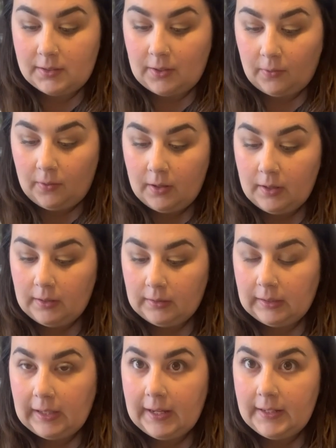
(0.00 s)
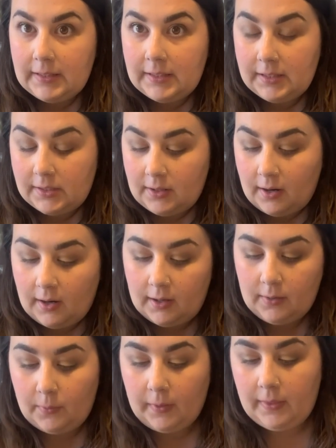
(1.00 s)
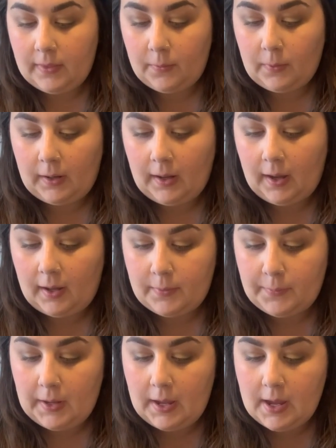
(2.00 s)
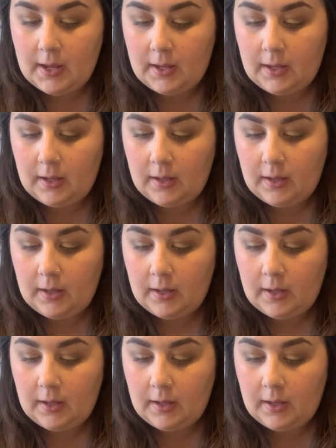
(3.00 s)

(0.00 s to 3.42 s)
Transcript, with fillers: So let's start with the ricotta bake.